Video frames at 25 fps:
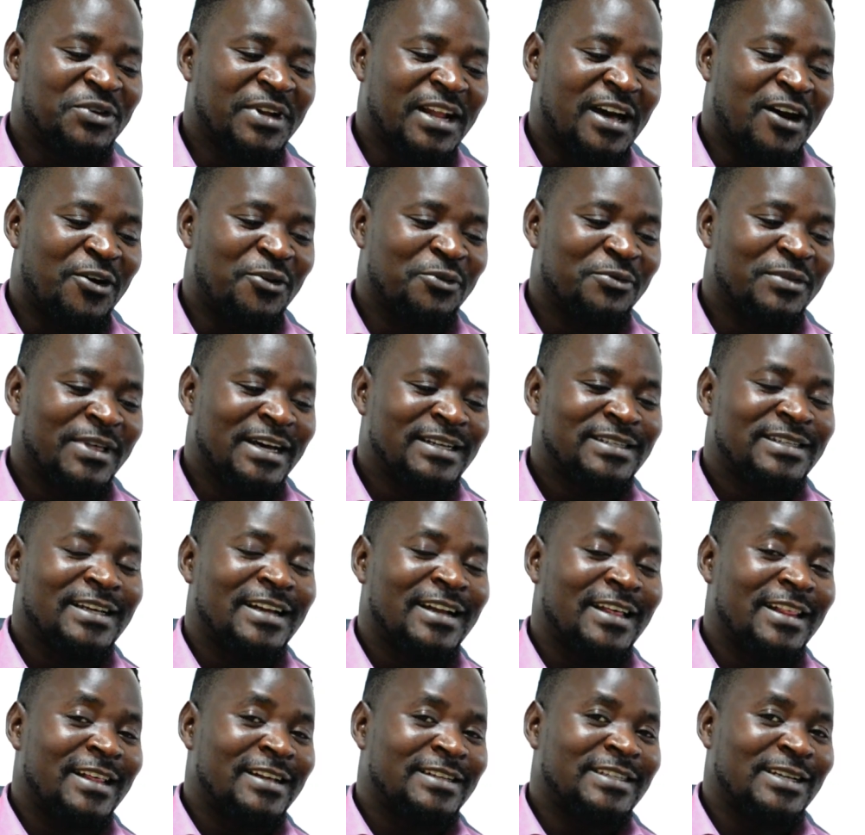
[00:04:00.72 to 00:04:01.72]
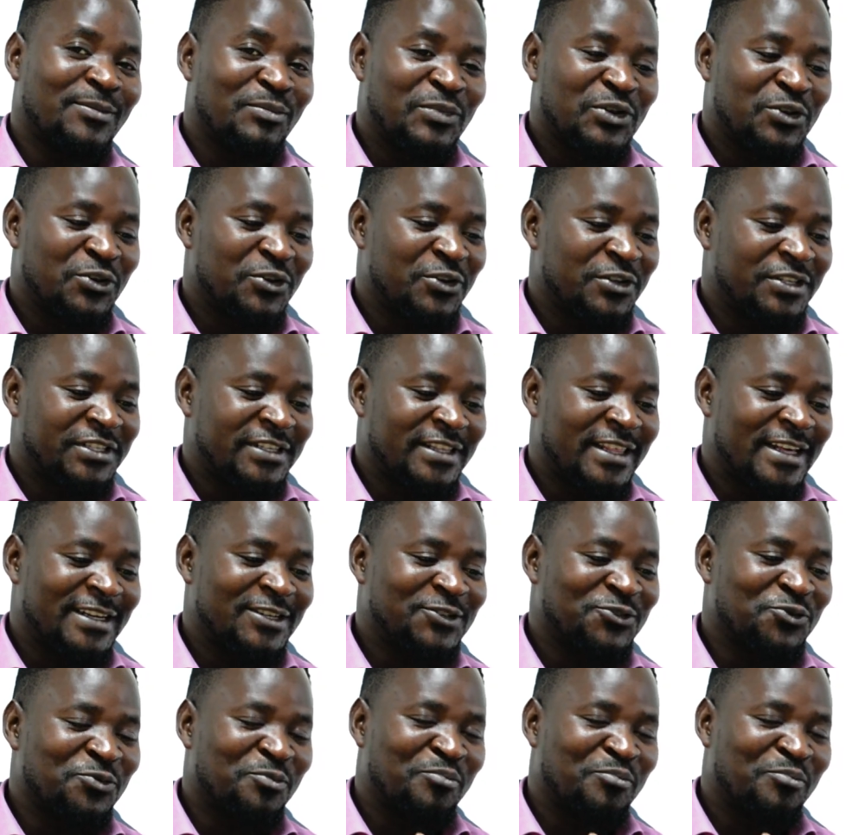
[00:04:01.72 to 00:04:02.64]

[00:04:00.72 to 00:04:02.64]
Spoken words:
now that's another terminology, that you